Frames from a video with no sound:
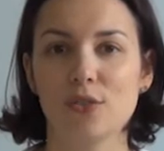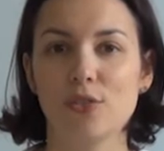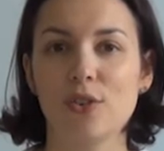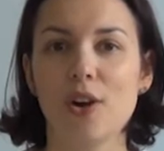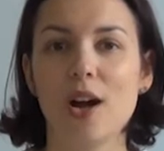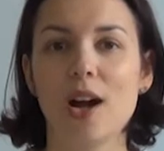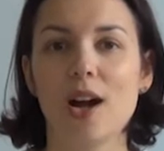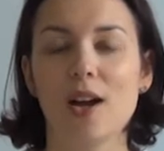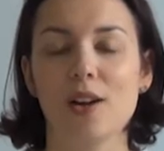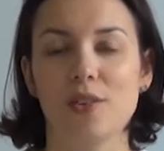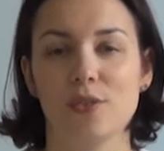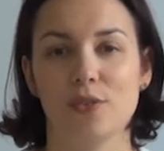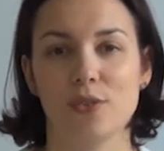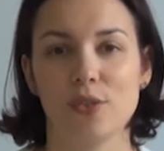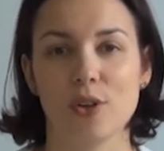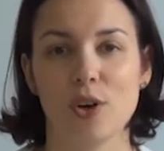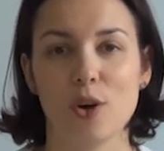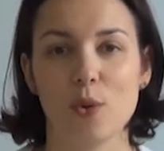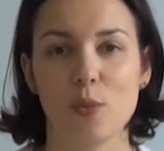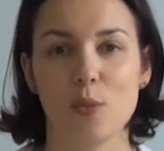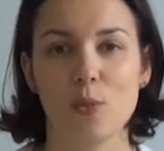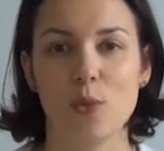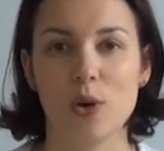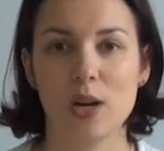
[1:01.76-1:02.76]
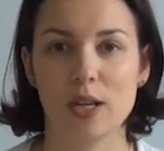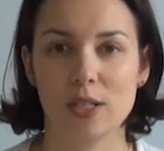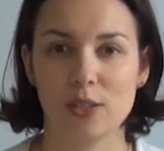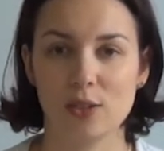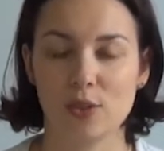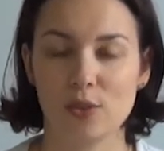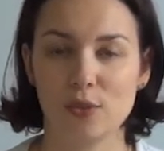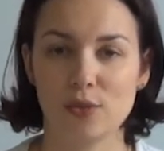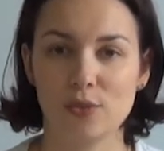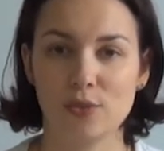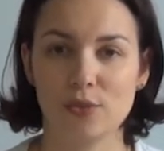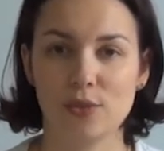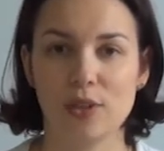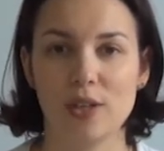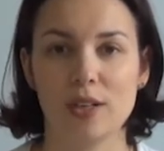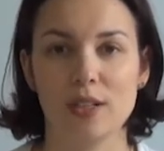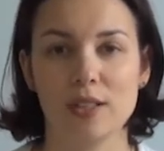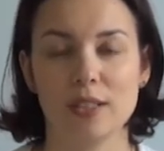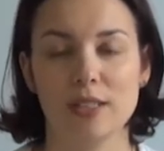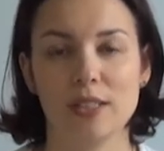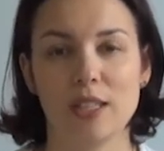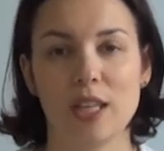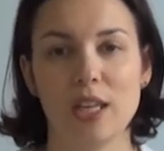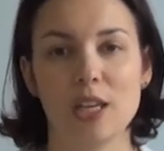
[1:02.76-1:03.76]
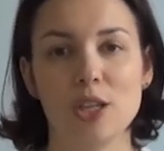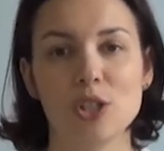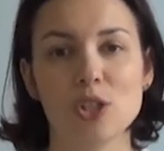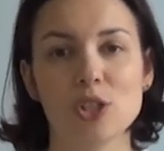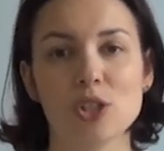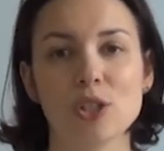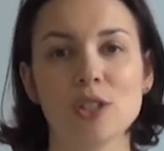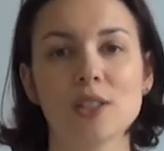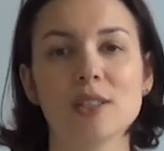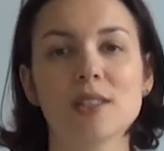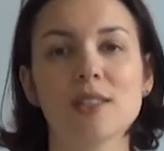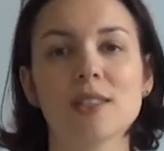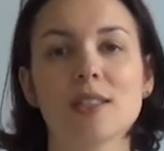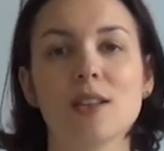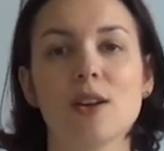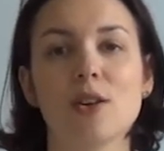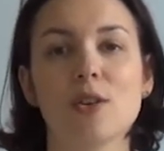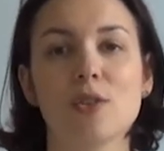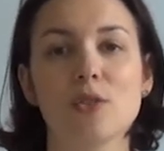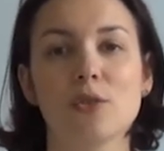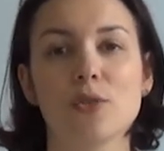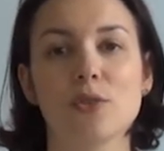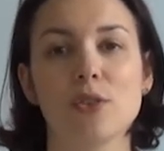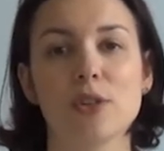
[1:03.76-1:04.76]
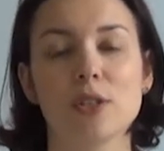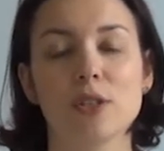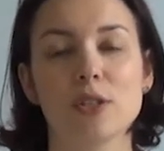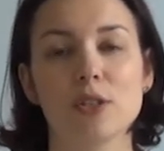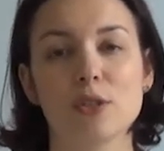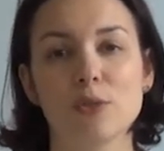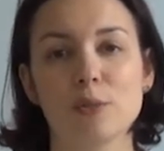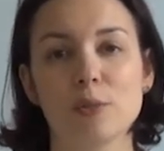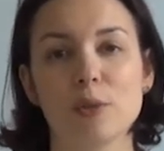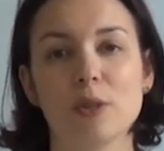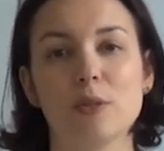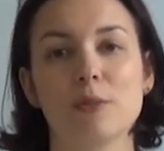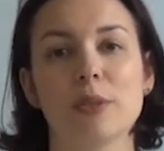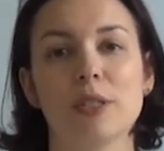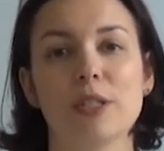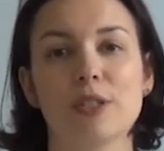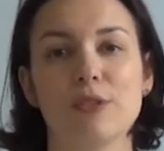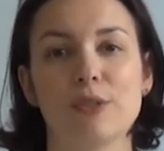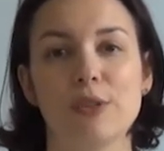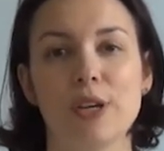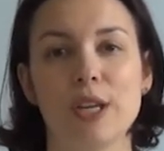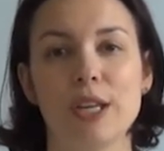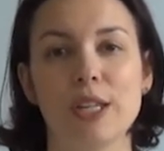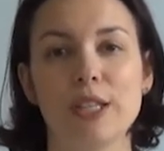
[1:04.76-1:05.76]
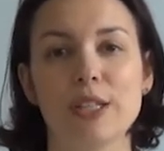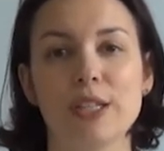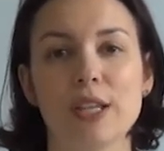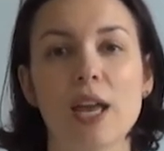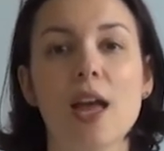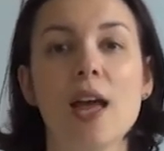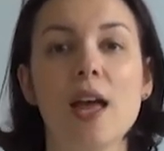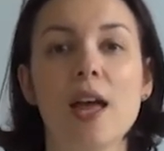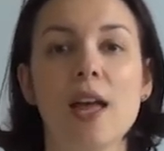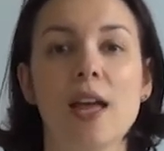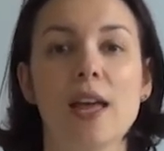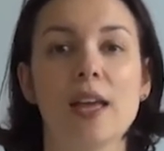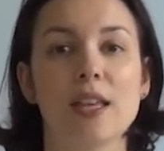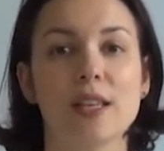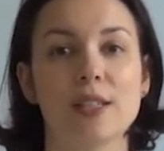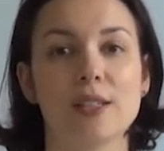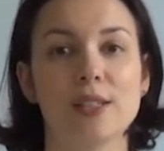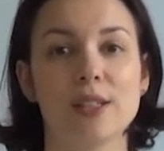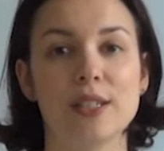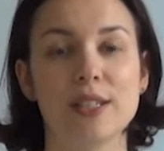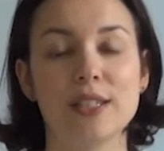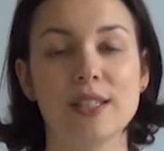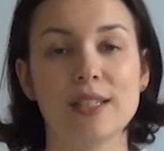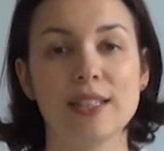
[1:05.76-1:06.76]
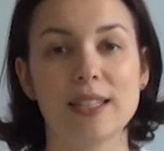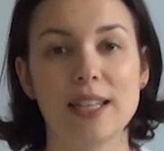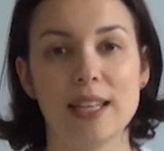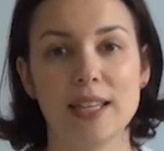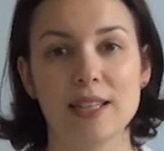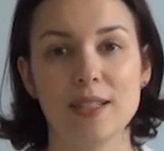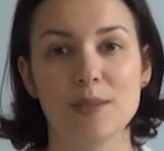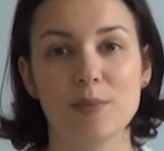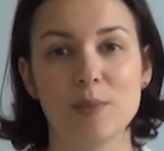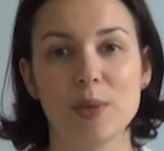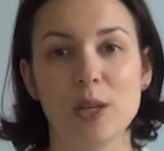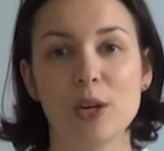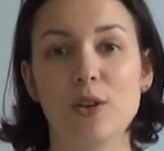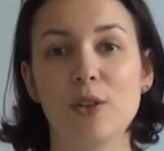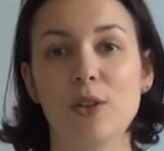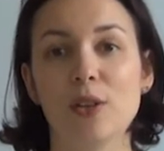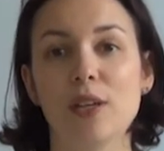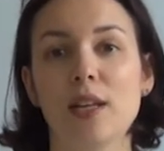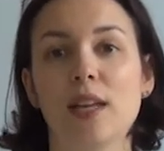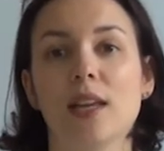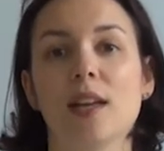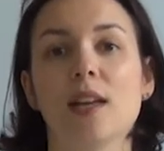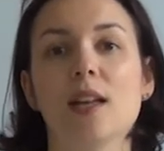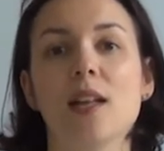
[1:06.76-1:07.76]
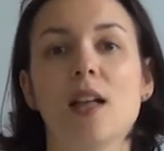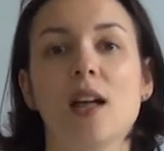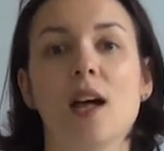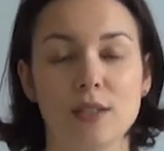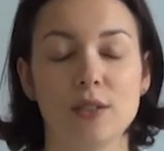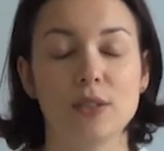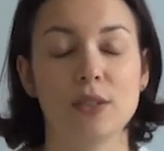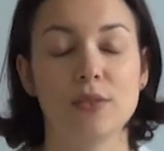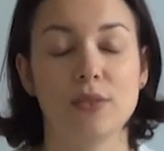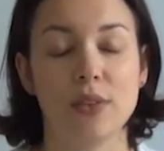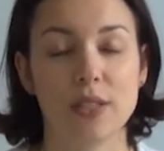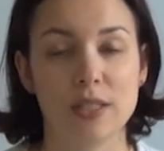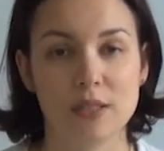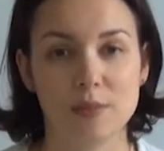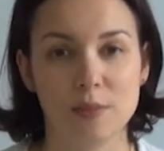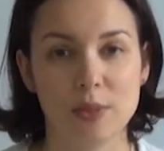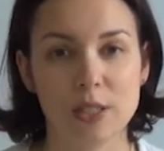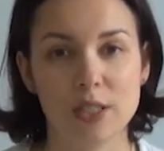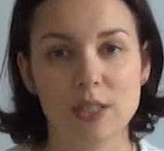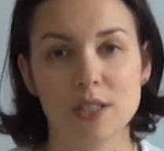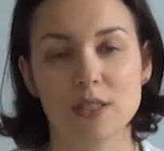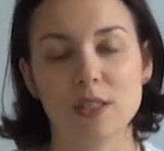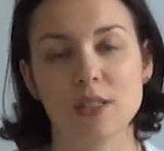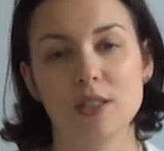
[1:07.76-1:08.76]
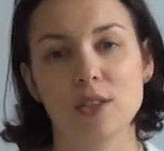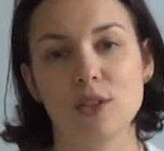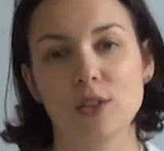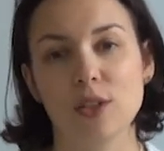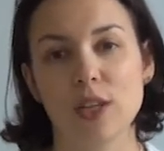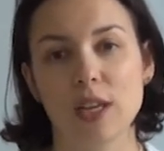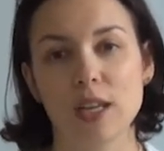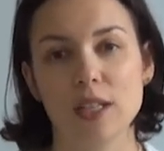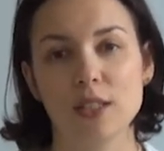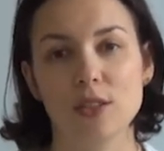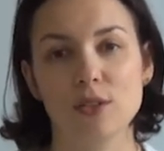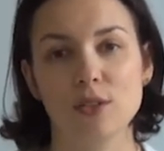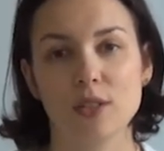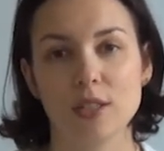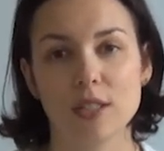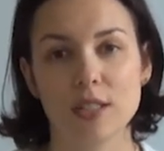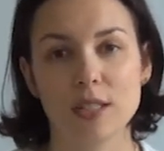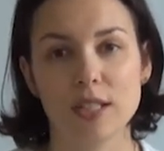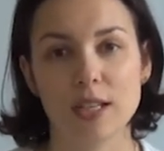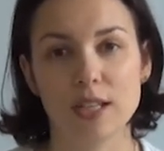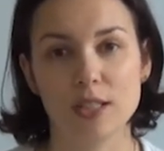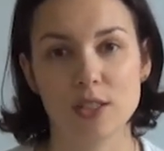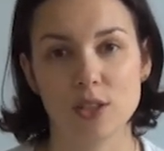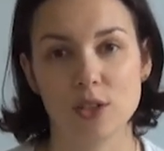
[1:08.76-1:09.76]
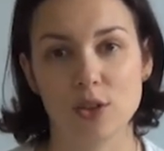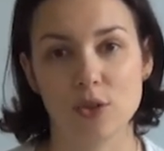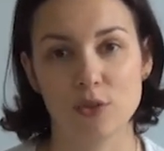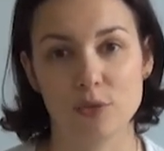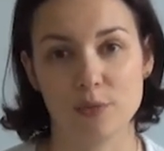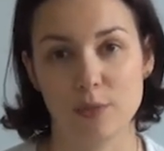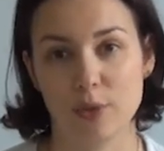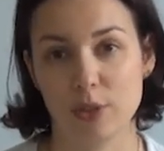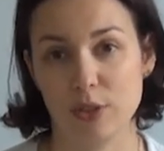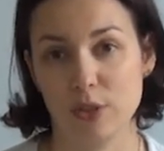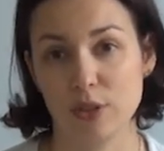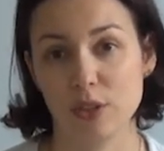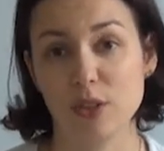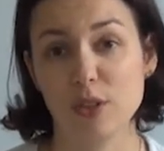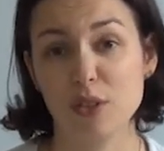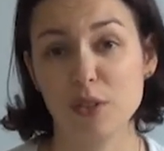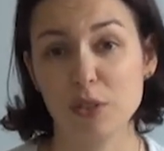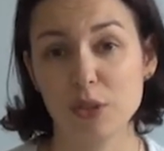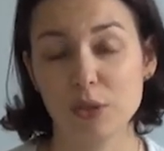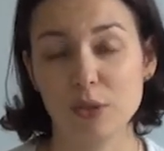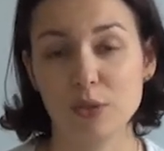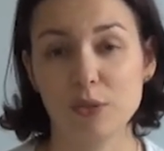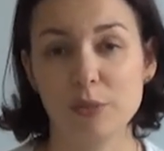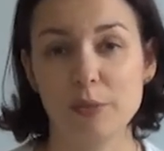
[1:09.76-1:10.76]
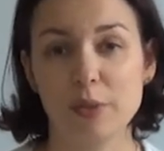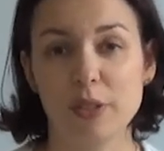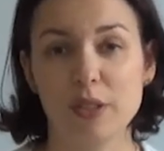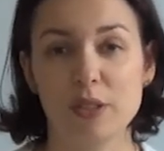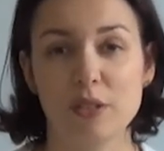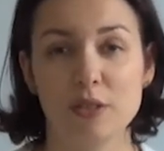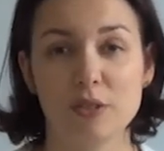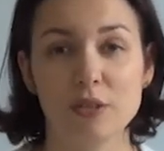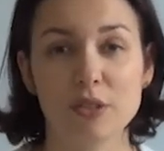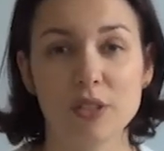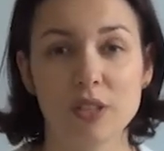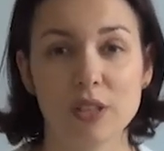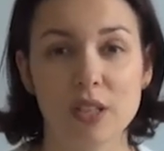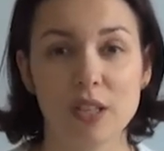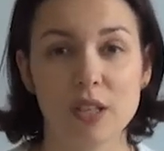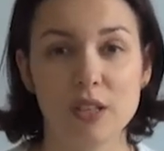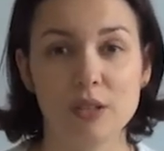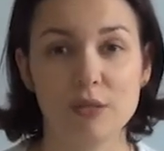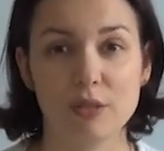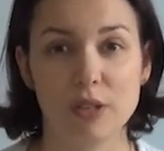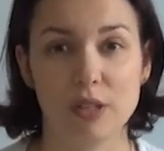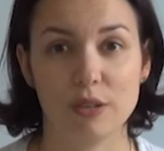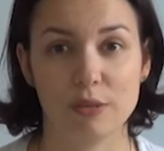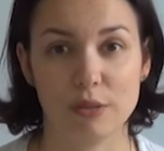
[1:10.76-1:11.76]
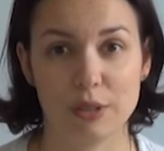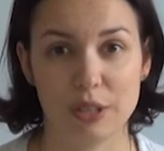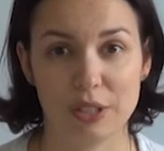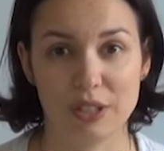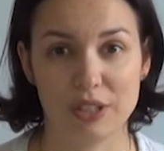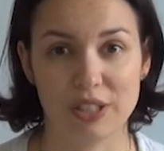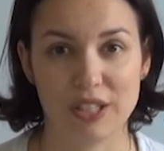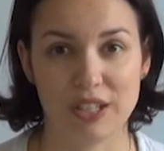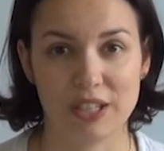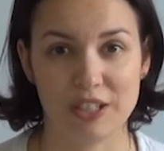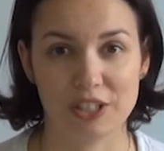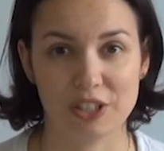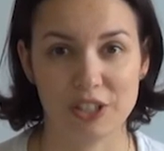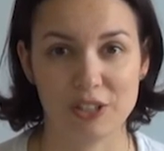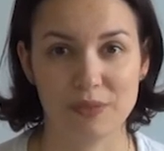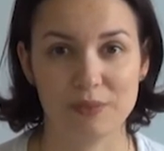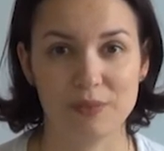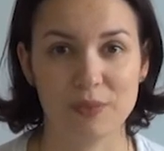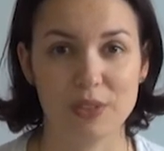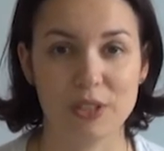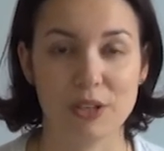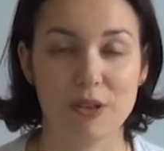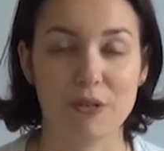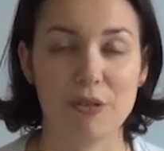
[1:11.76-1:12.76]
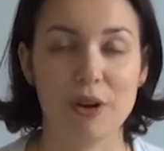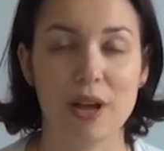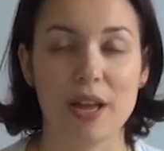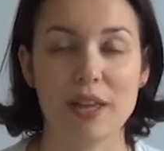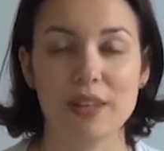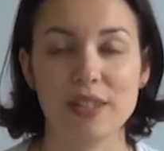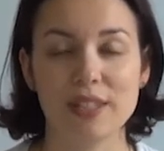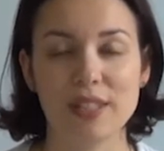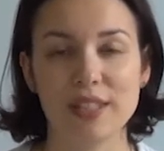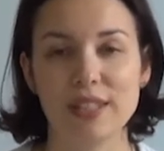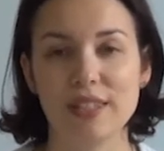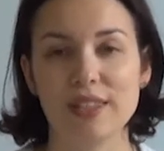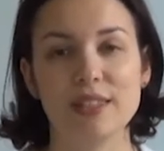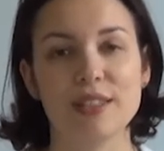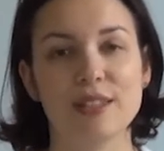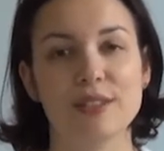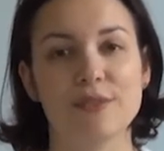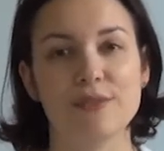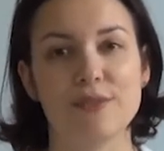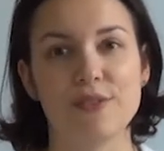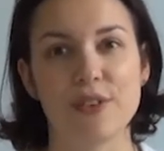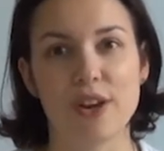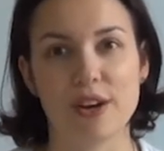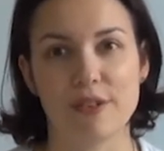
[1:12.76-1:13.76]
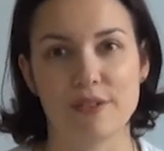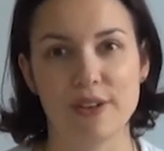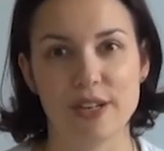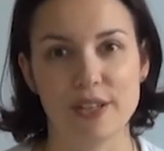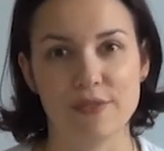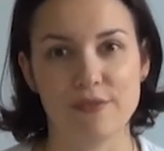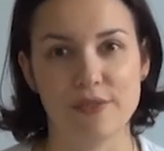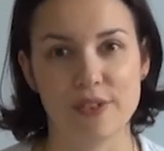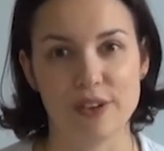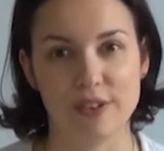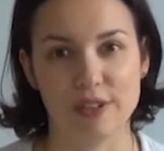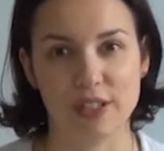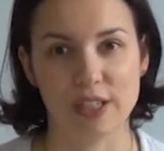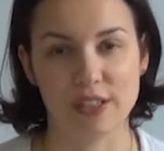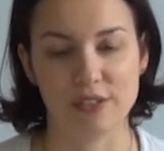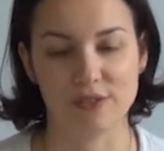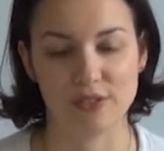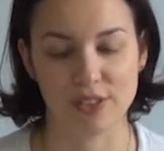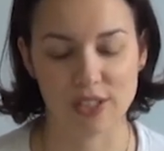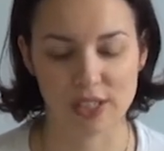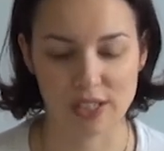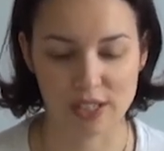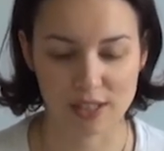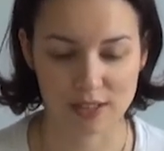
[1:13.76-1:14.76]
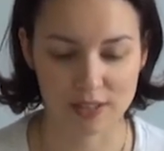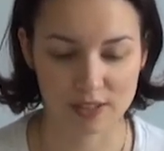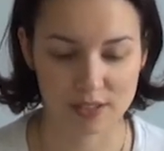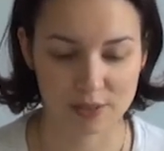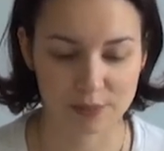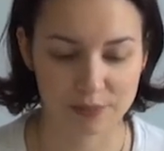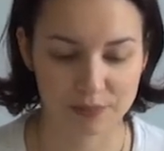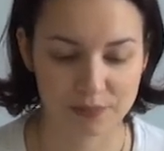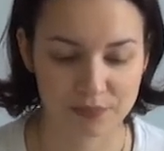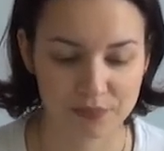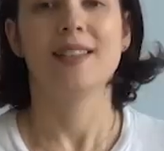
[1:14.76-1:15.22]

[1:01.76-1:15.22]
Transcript: far from one of stations of suburban trains, and it takes me only 20 minutes to get to the center of Moscow to Belaruski railway station. So, I think it's very, very convenient.